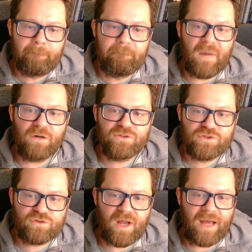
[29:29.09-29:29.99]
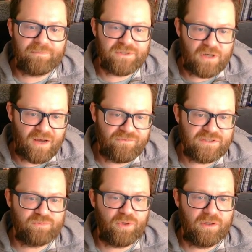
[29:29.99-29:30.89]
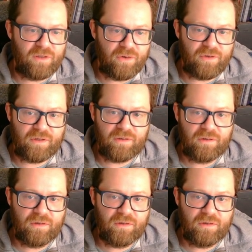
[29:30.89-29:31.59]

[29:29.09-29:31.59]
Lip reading: Mouse traps are often spring-loaded.